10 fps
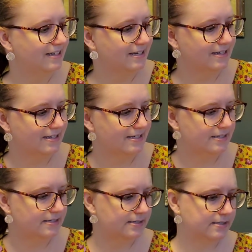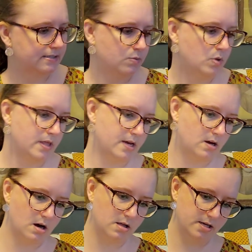it is, what do they
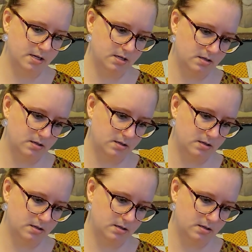call it?